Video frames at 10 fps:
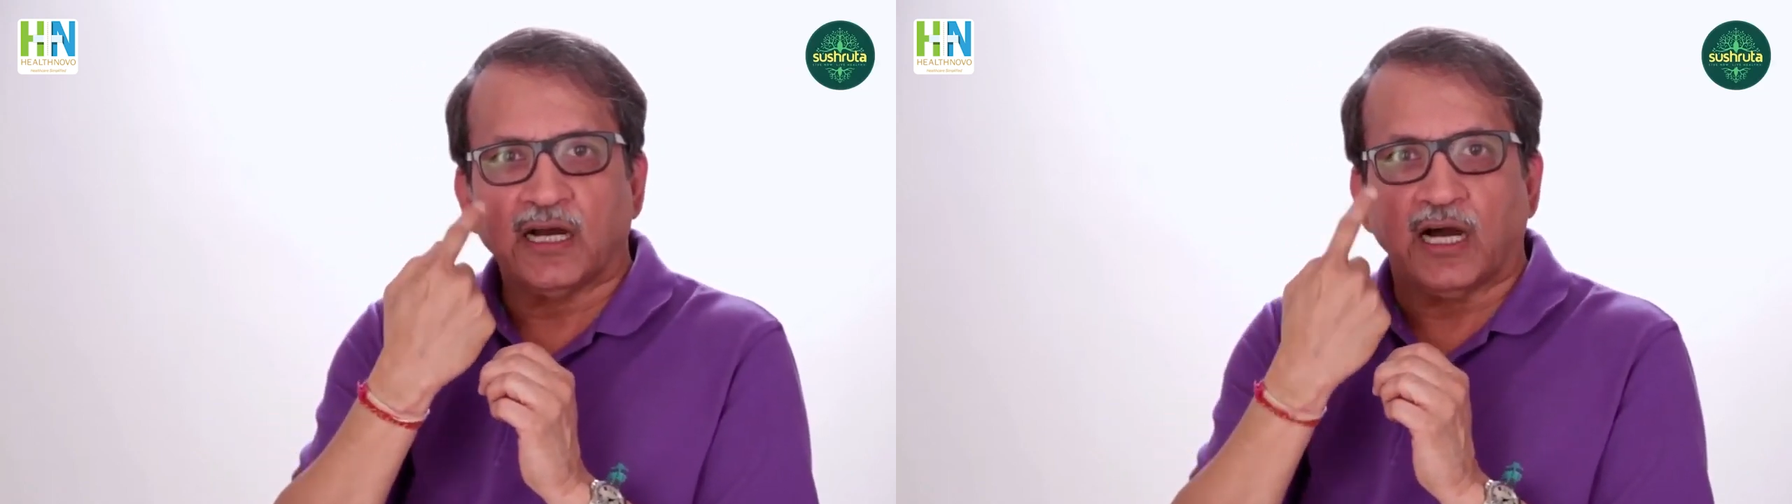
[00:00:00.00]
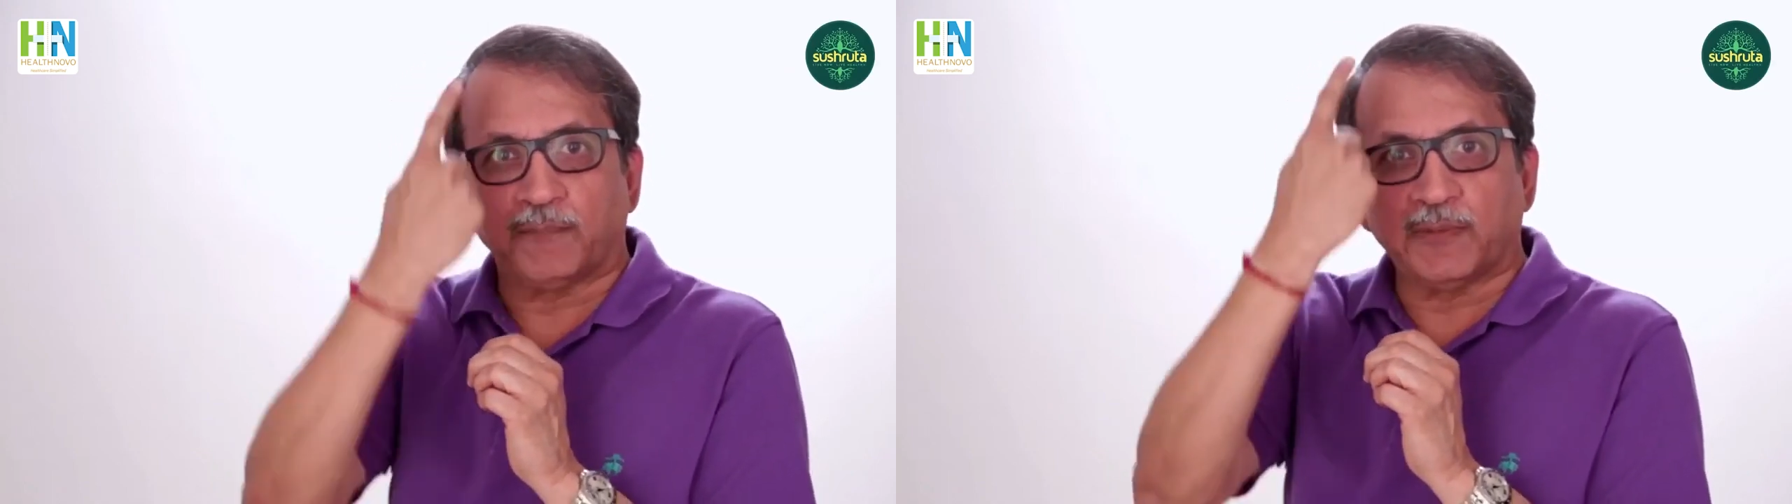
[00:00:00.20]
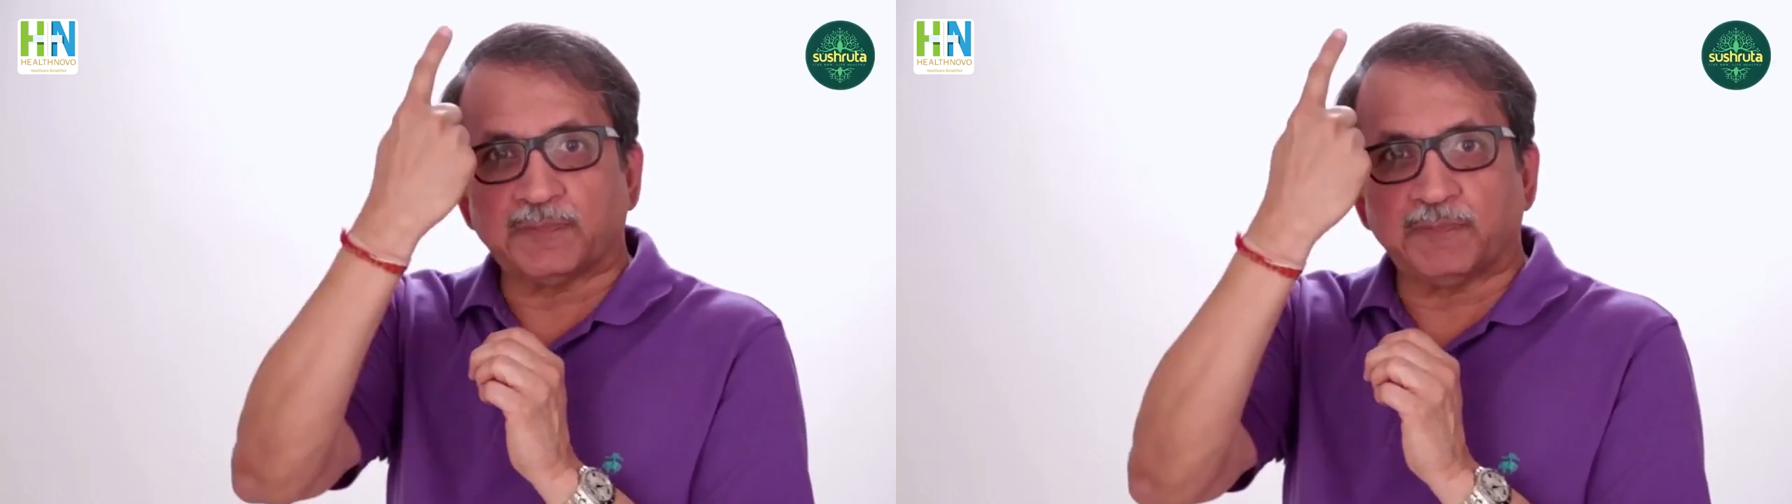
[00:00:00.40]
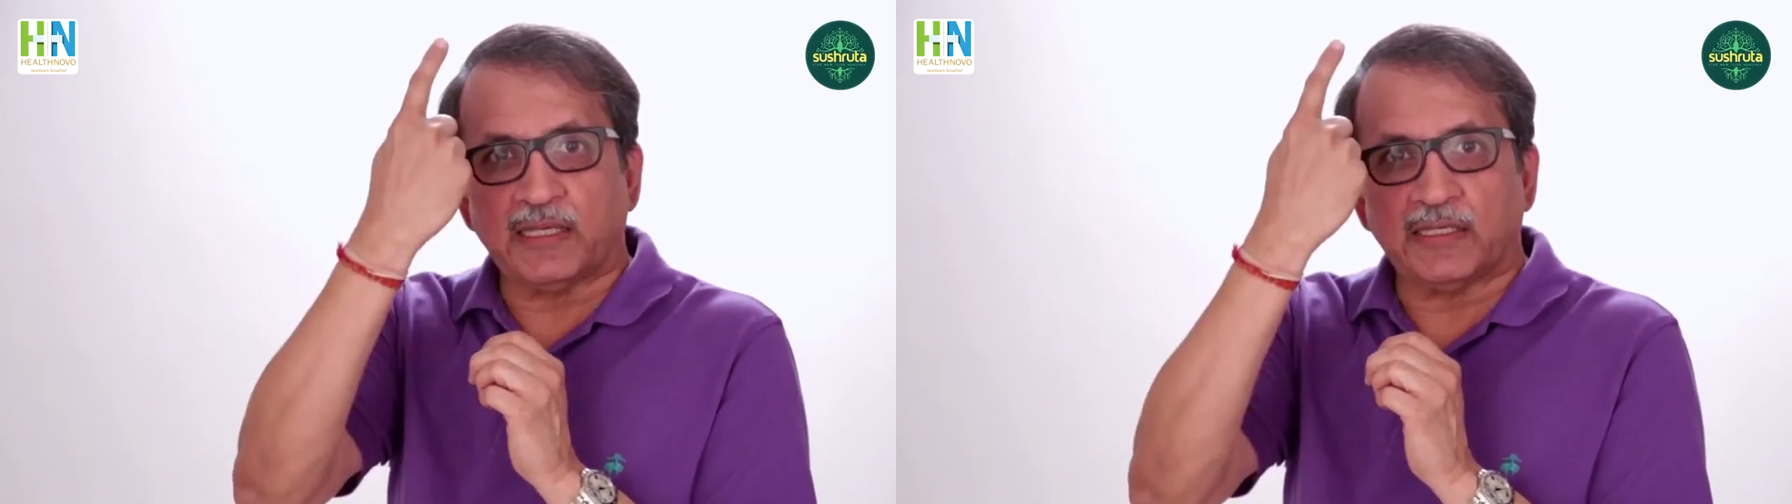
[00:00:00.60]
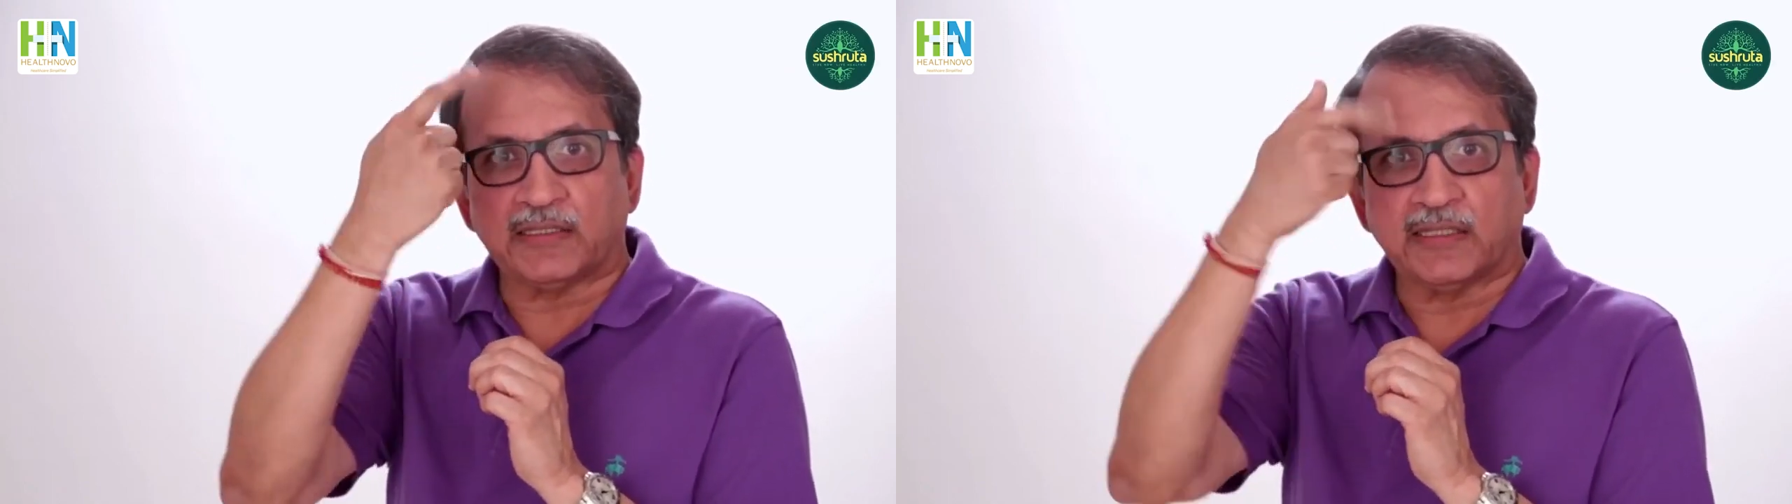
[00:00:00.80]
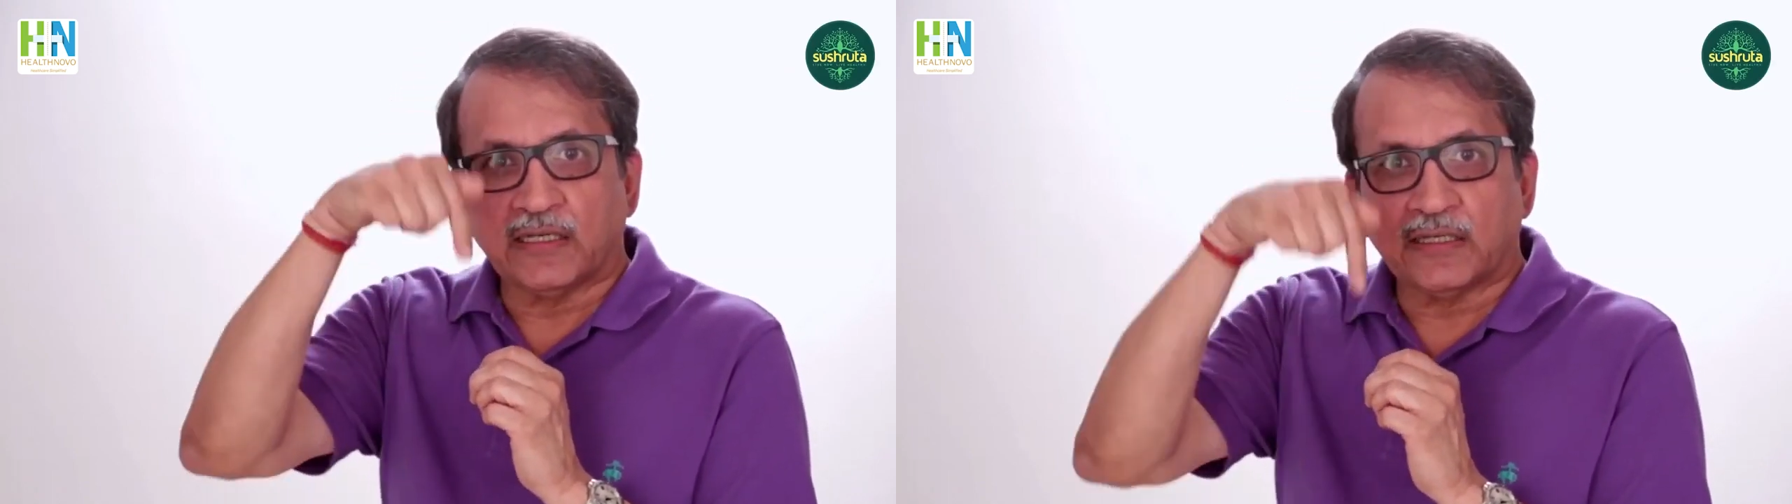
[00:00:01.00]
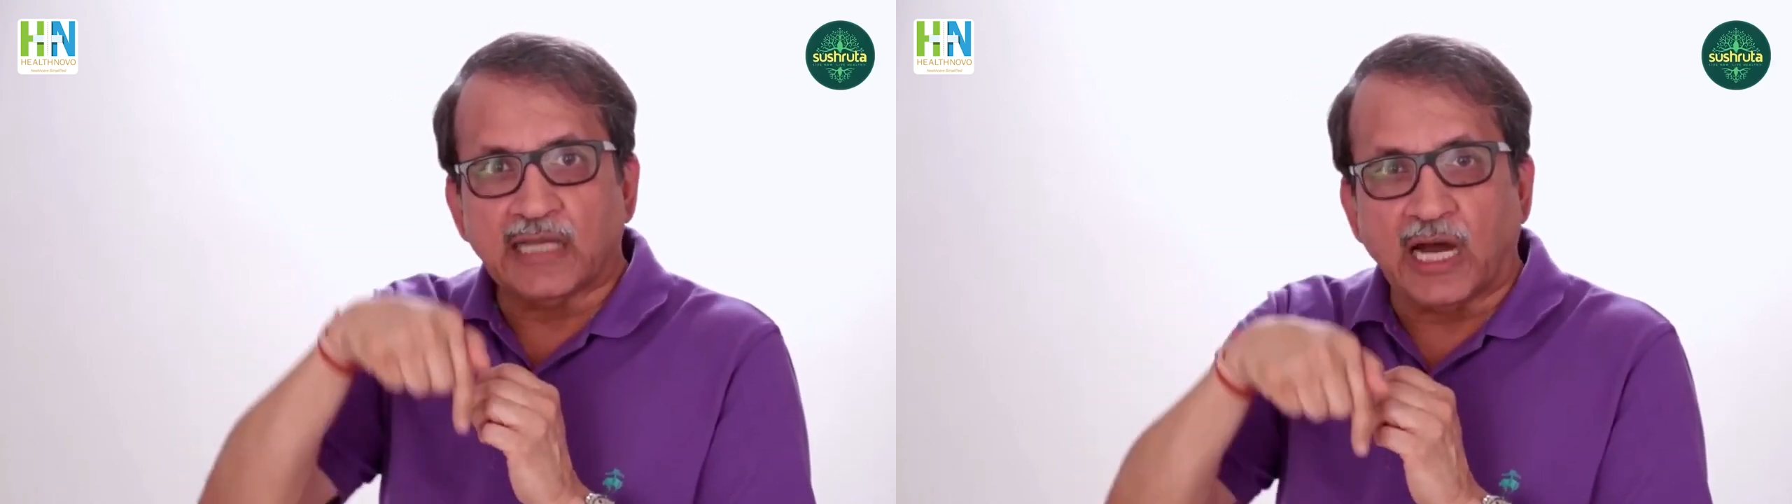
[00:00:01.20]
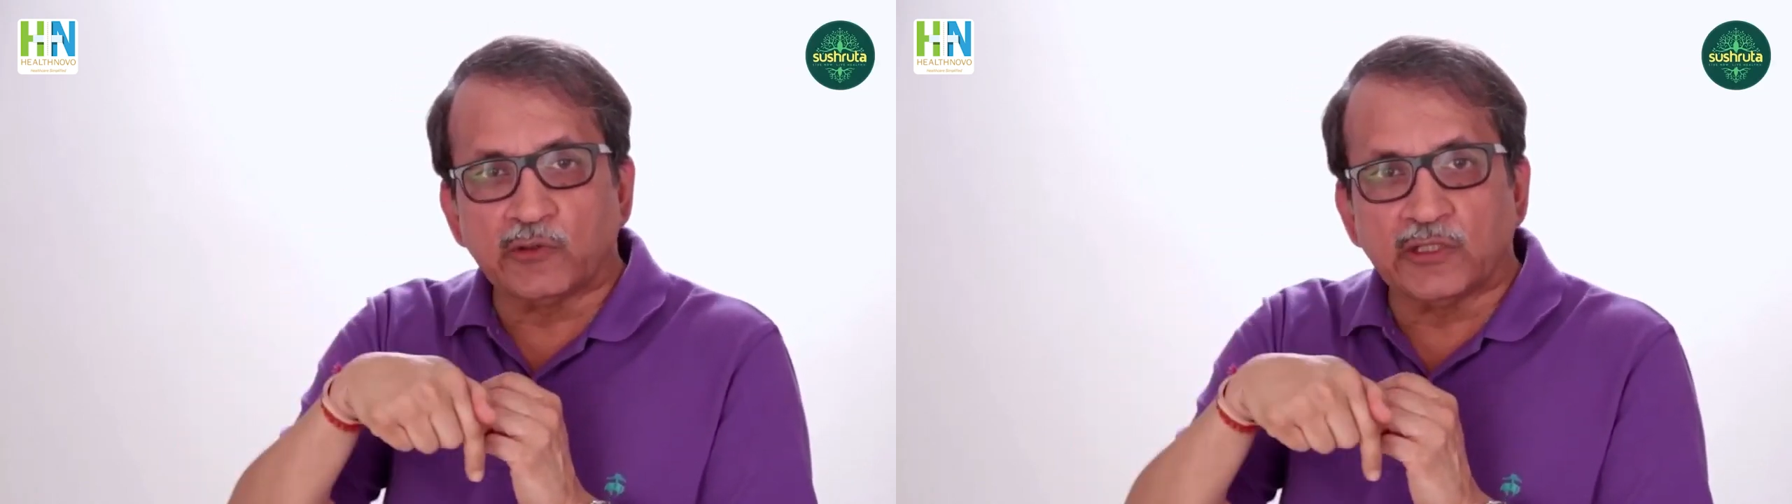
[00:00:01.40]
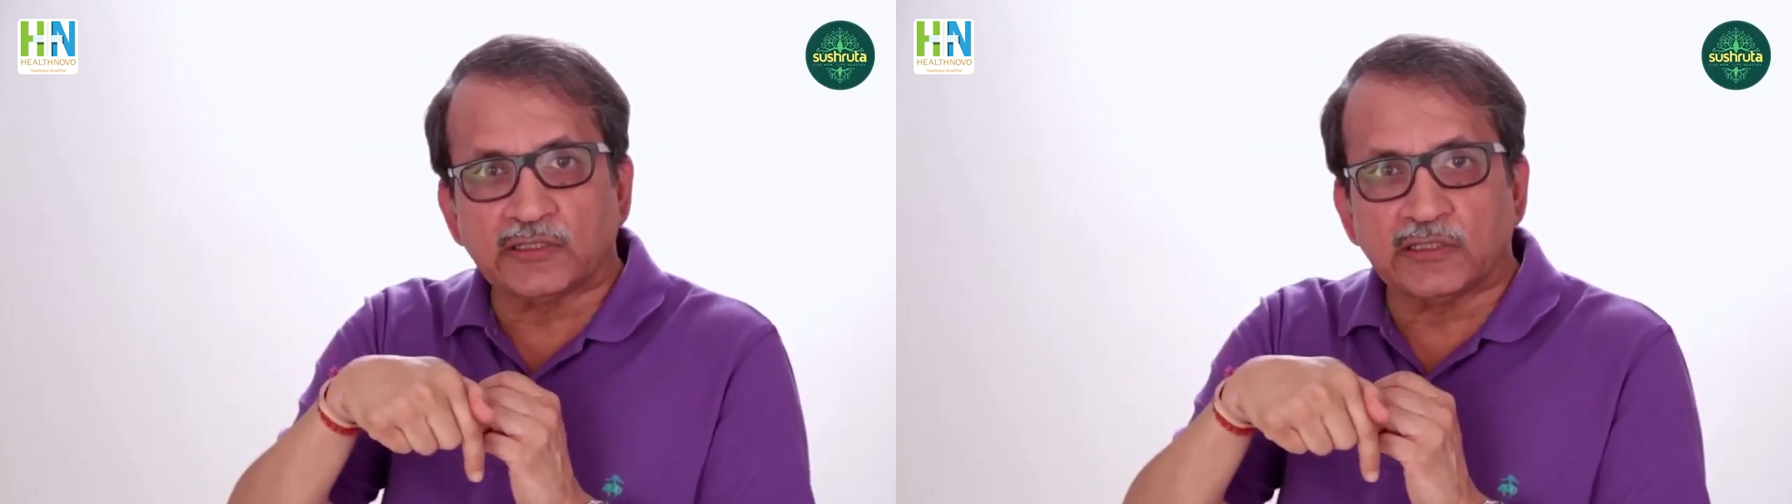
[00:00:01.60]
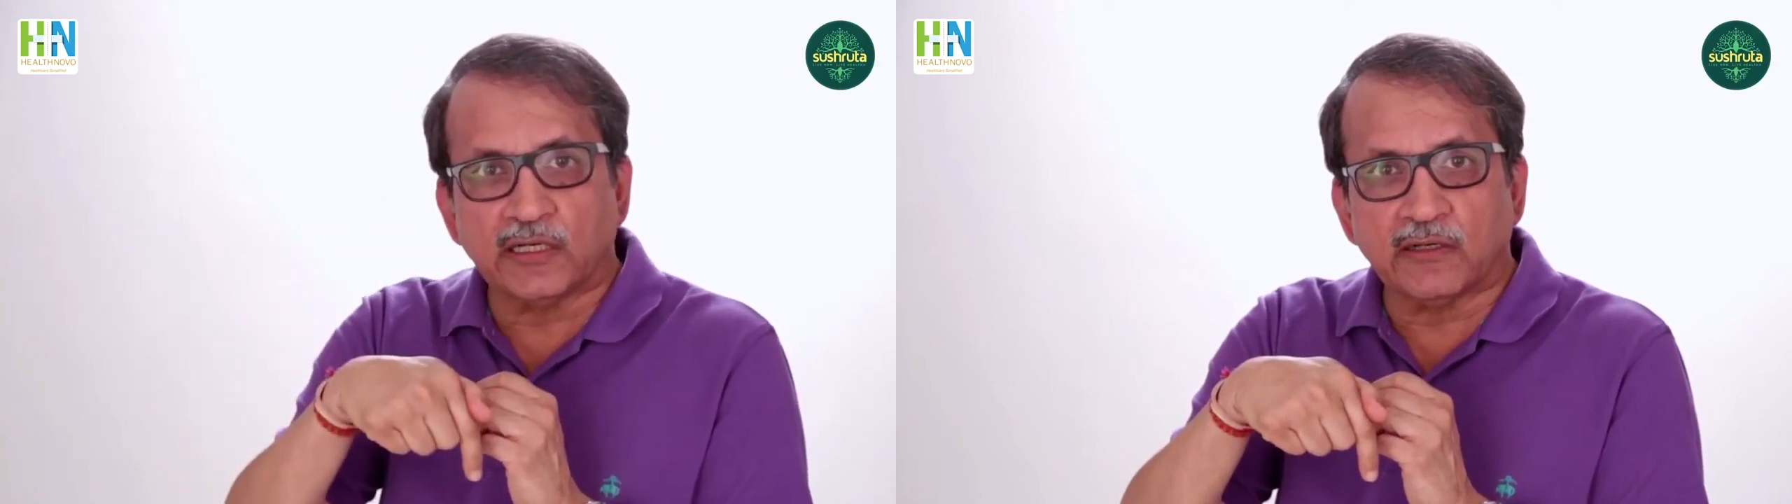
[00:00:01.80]
up is palate, down
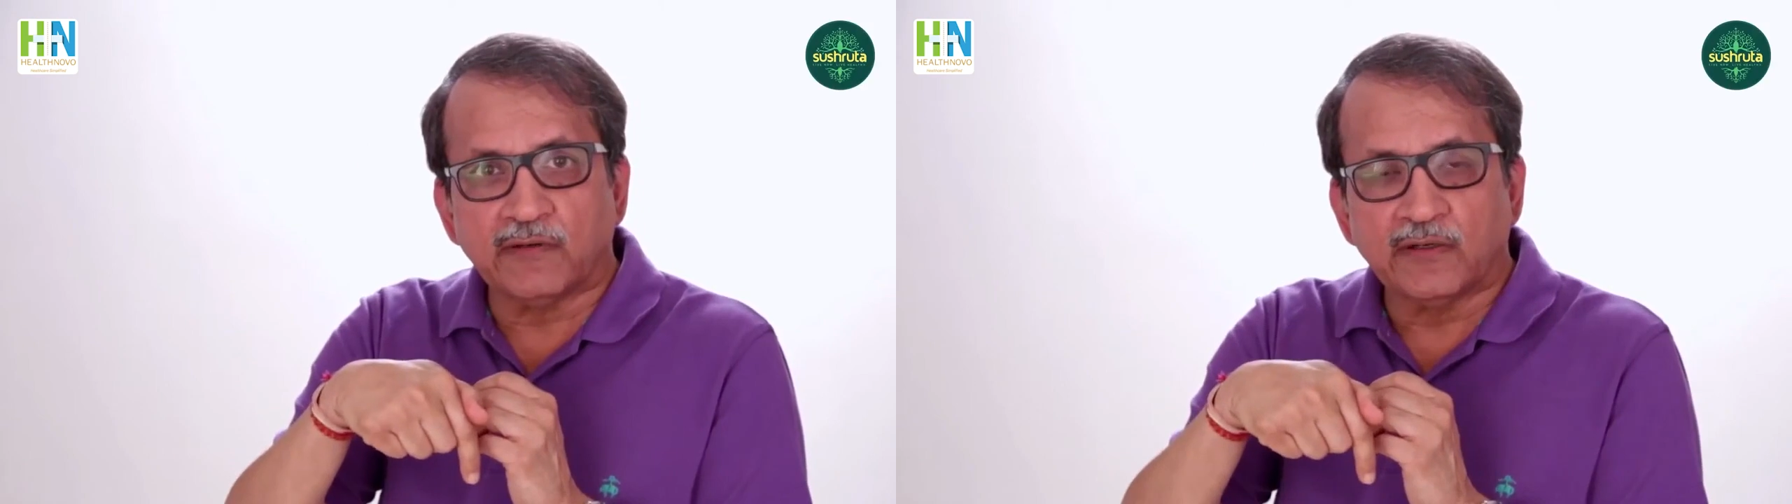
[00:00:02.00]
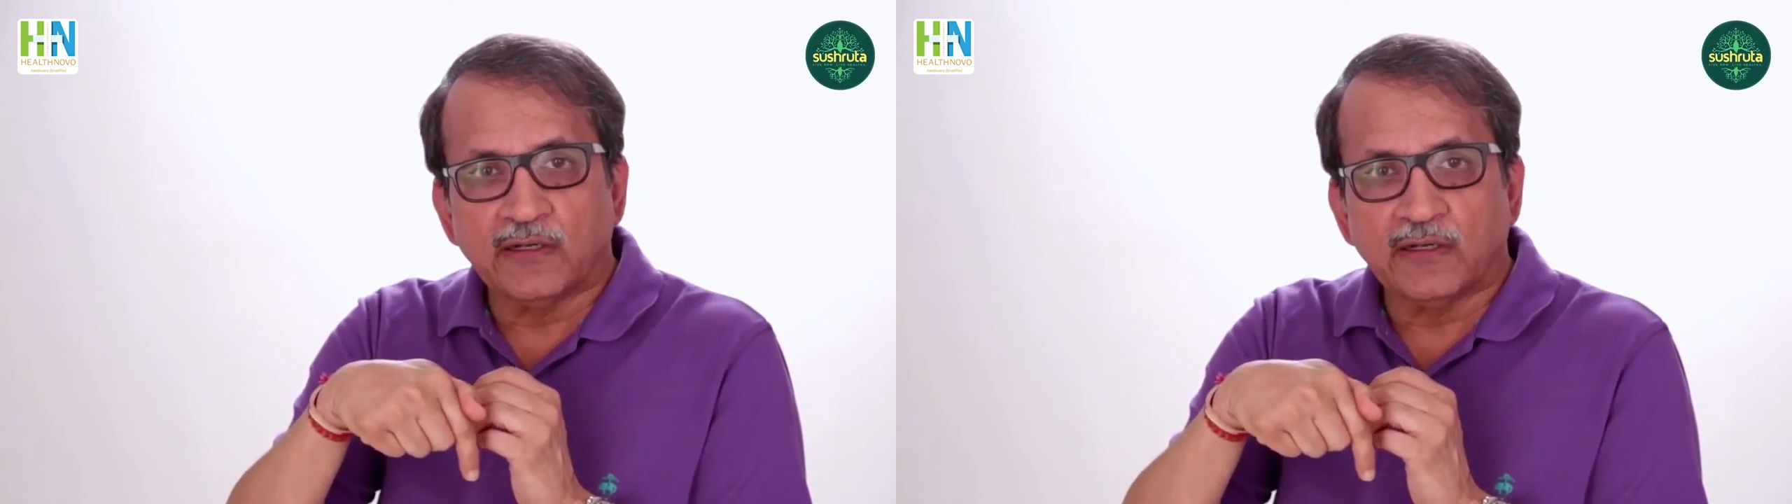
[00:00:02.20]
is nerve,